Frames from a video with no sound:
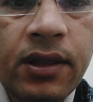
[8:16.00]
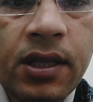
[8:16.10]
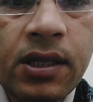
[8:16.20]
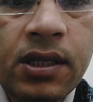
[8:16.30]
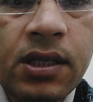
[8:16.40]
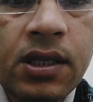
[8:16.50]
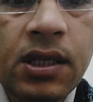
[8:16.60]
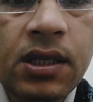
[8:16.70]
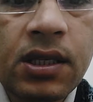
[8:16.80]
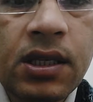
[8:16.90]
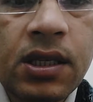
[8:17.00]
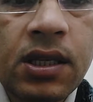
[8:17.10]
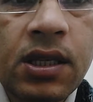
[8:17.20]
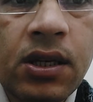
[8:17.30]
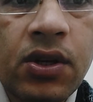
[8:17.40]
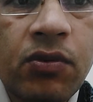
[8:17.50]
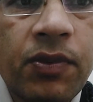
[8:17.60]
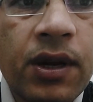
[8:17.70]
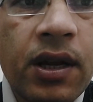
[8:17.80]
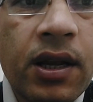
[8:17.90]
This is the
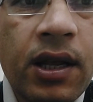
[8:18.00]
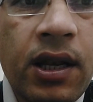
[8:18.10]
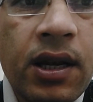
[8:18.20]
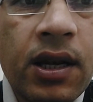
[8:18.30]
tubercle,